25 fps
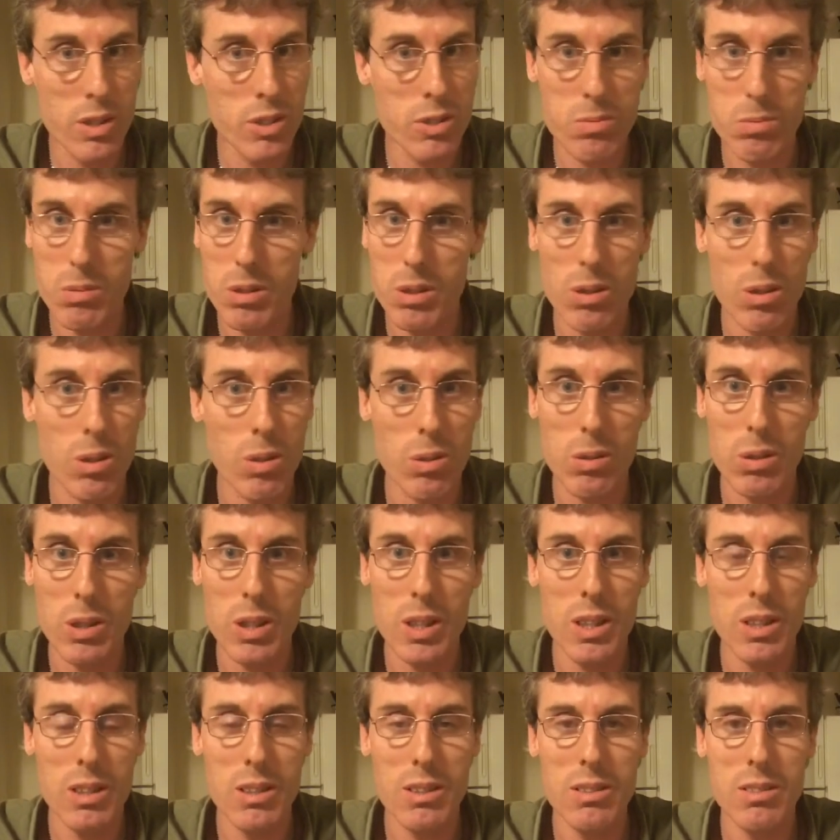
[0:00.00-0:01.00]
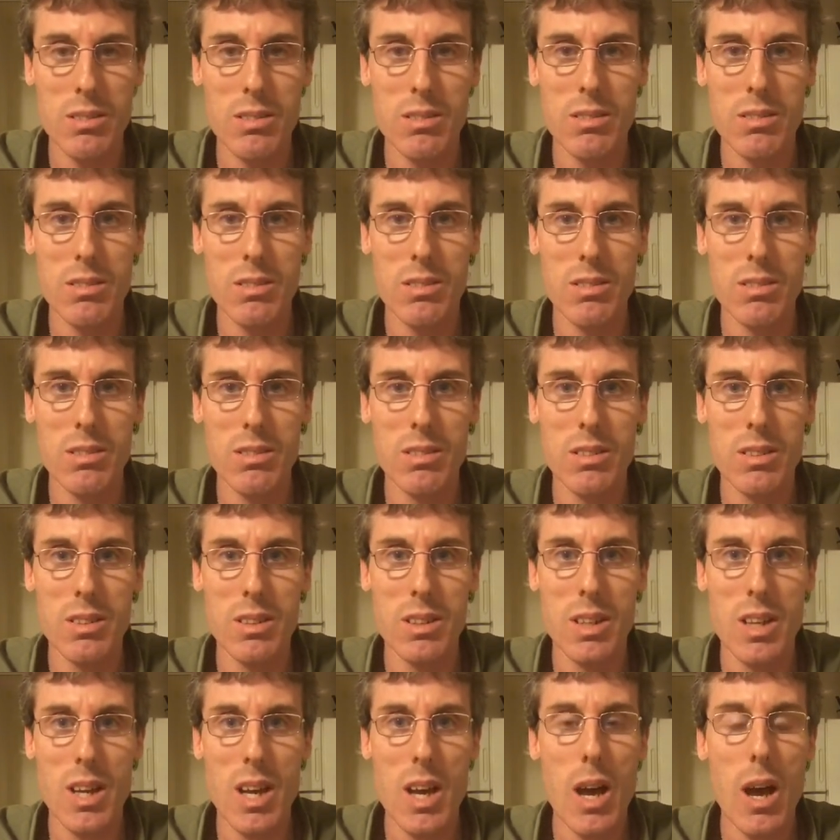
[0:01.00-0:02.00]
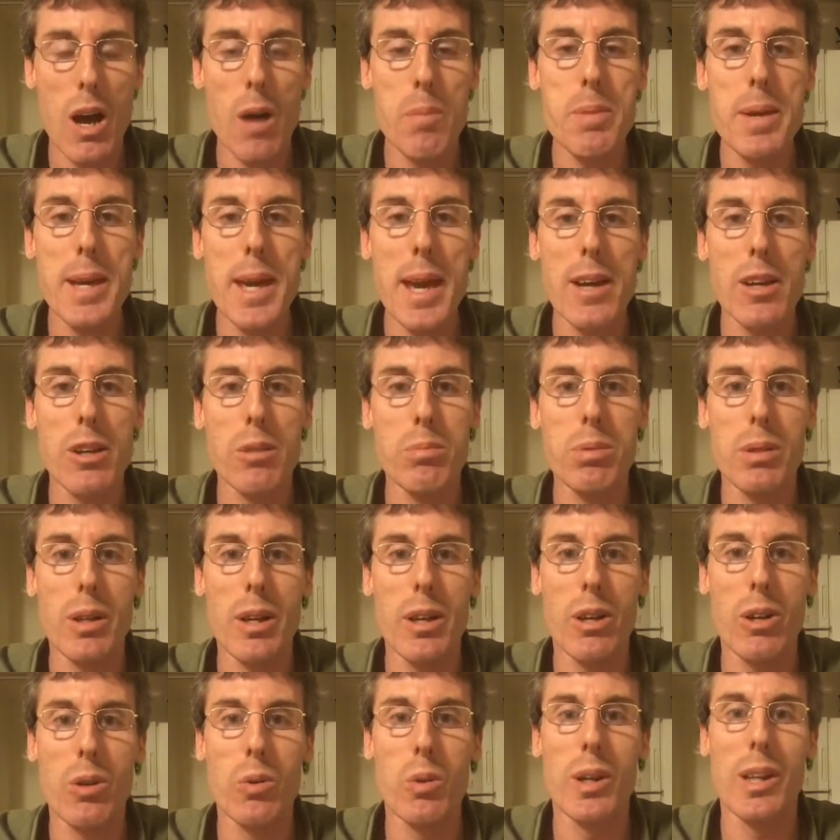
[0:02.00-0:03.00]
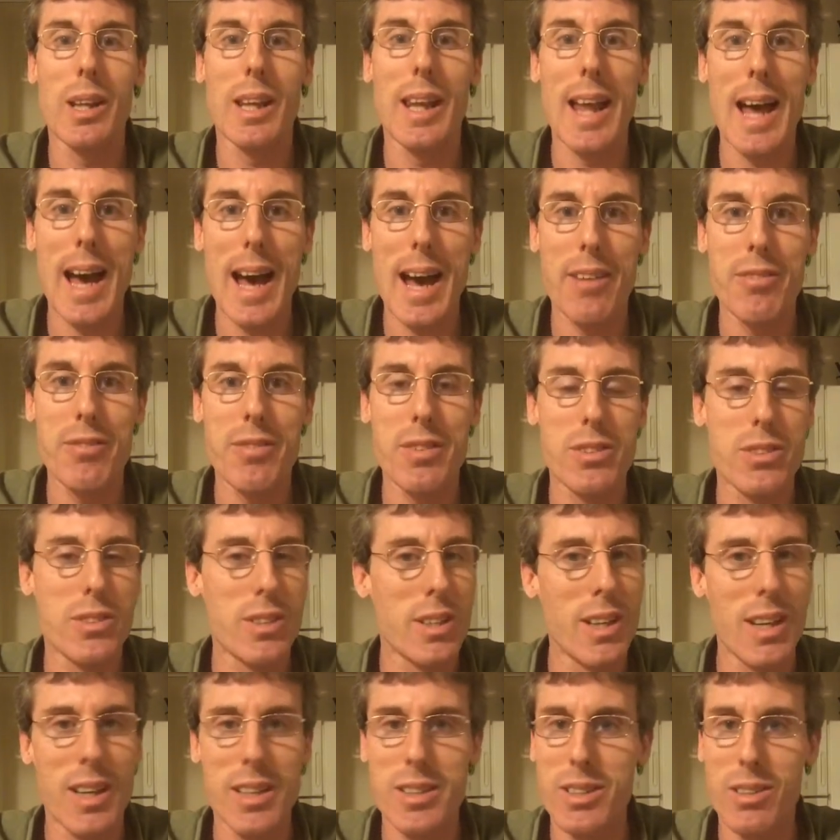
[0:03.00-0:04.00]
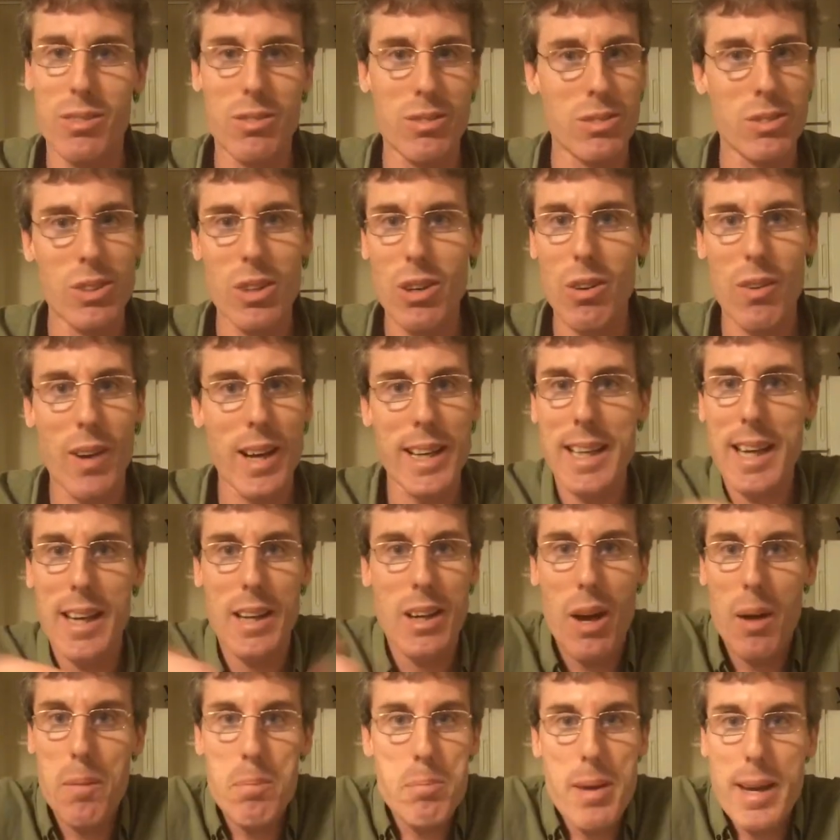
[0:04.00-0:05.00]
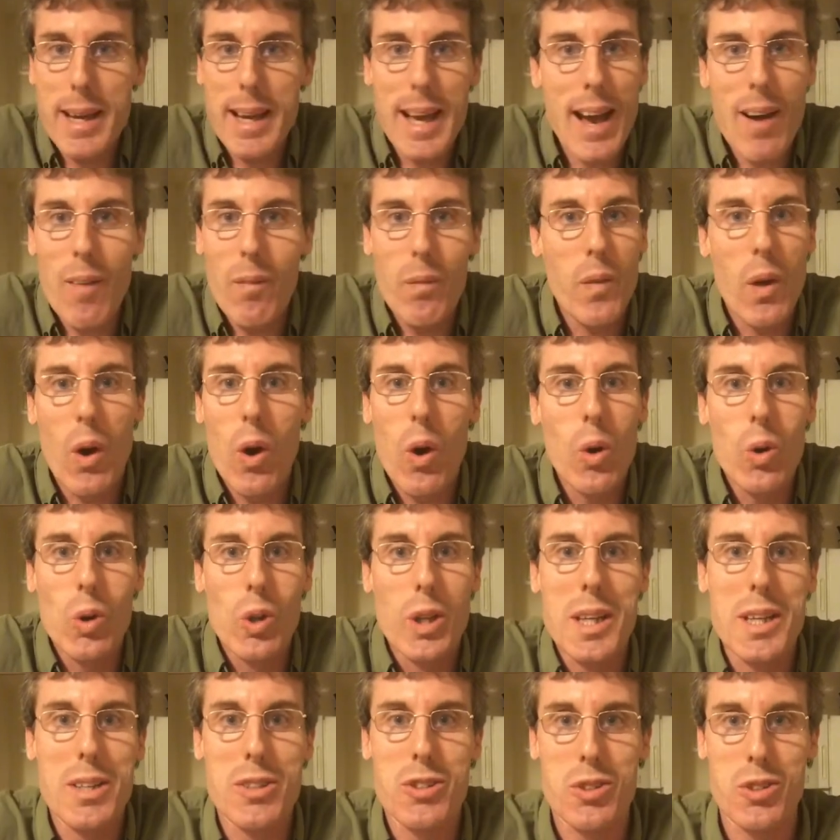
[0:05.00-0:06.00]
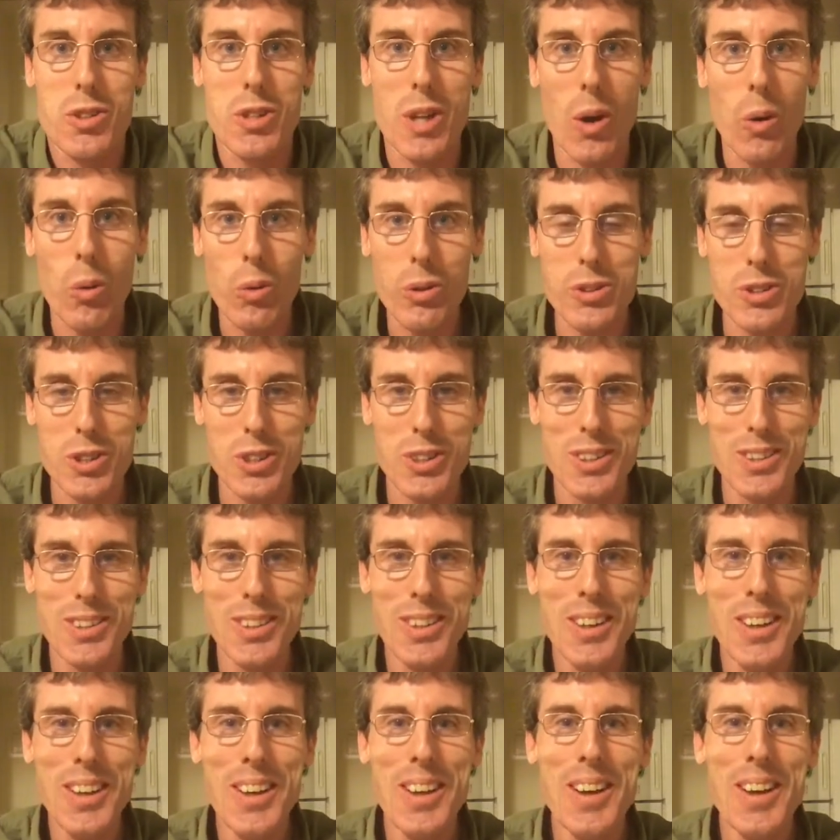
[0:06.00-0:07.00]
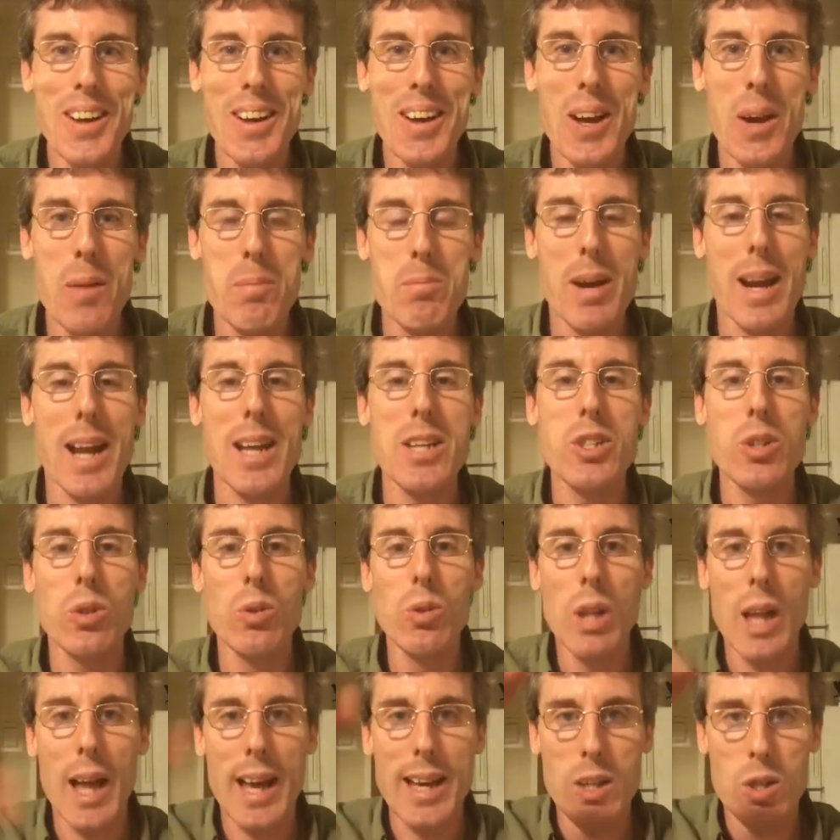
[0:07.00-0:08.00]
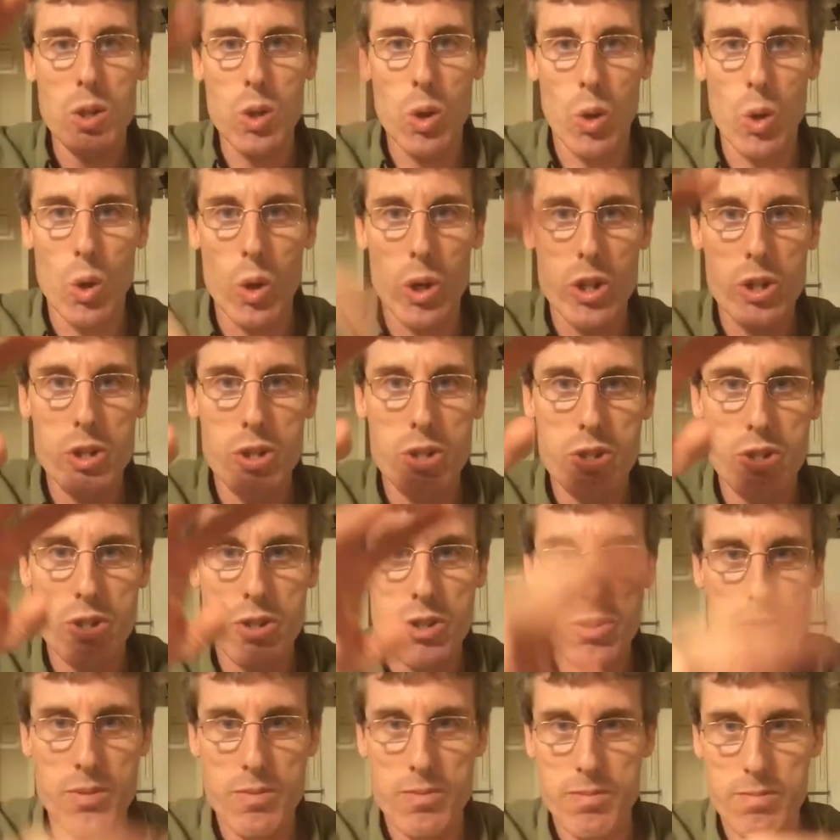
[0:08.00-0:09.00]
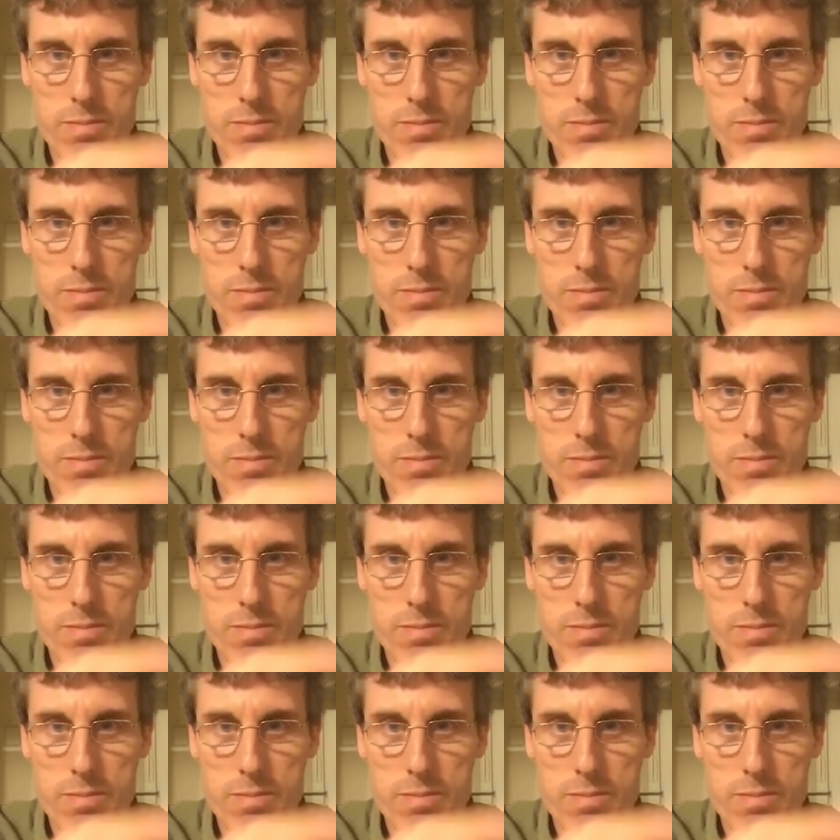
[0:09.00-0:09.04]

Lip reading: is more holy. A piano player would laugh and say, I don't know, I cannot pick out the holiest note. But I do like chords.